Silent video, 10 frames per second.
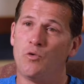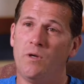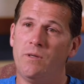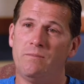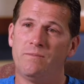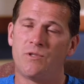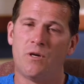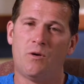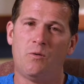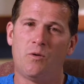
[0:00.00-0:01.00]
Wooden.
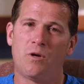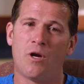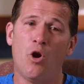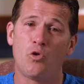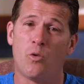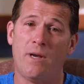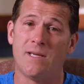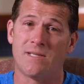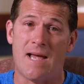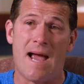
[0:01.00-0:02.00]
So Coach won
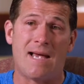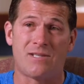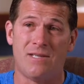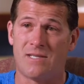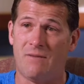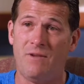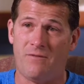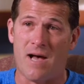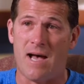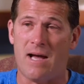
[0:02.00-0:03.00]
his last in
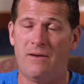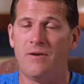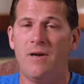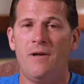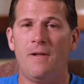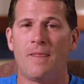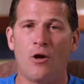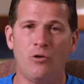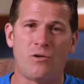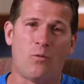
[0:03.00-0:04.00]
75.
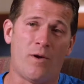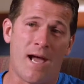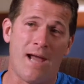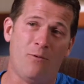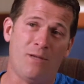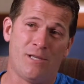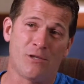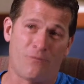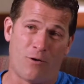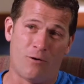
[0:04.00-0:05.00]
Coach Knight wins
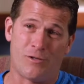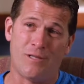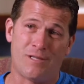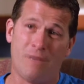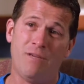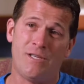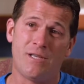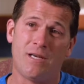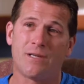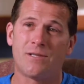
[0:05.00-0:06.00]
his first in
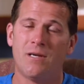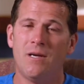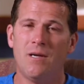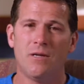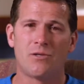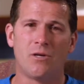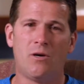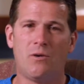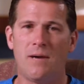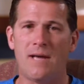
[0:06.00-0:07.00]
76.
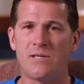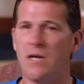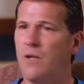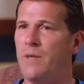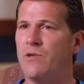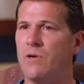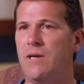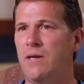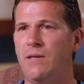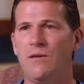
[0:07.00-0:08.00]
So as an elementary
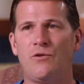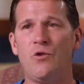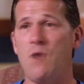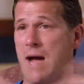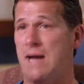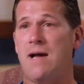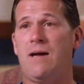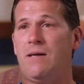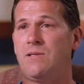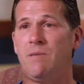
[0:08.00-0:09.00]
kid, the two
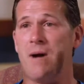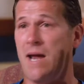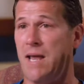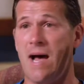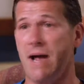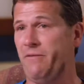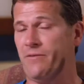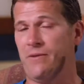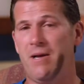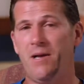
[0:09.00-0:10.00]
icons in my
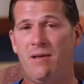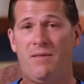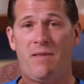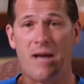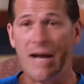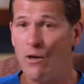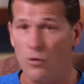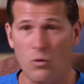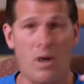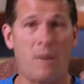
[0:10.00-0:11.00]
life that I
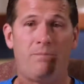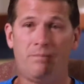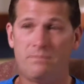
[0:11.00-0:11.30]
grew up